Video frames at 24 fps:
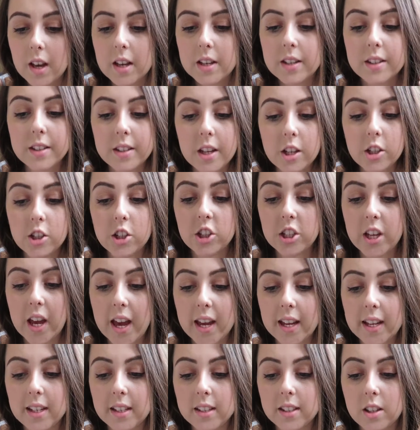Such
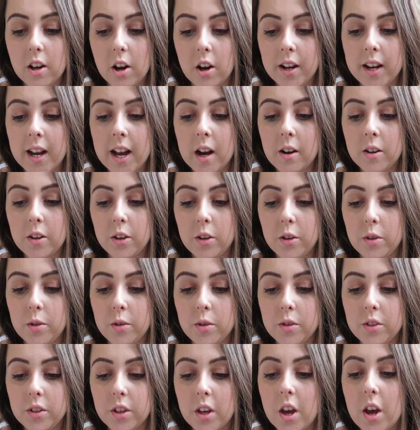tanks are now
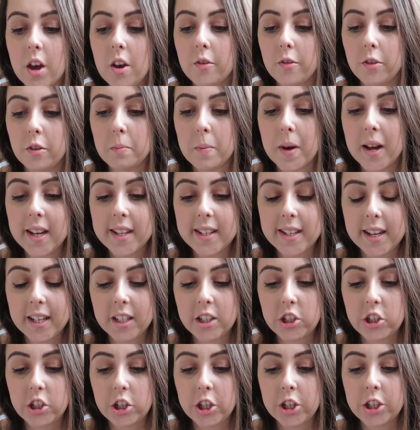used for
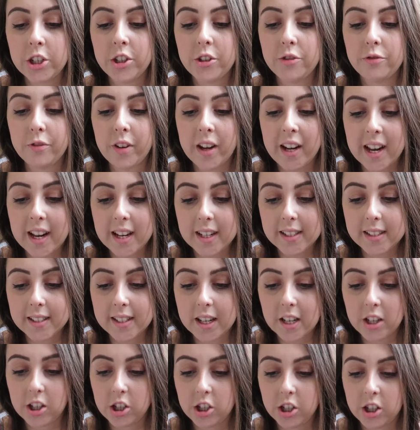meditation,
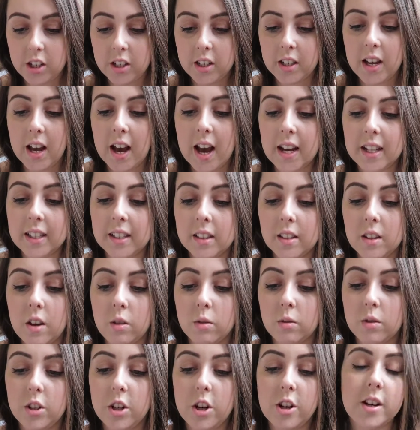relaxation and
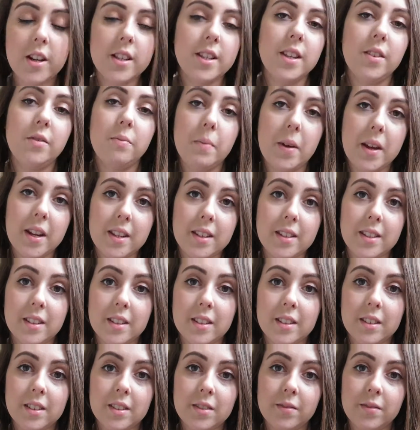alternative medicine.